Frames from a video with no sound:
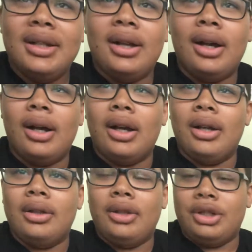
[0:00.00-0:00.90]

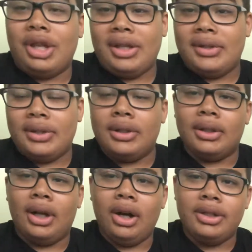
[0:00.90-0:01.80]

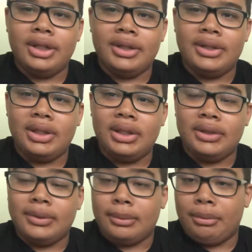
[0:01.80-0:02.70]
the car chase
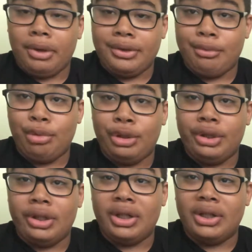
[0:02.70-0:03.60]
scenes were also pretty
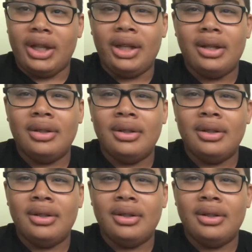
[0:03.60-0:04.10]
good. Like,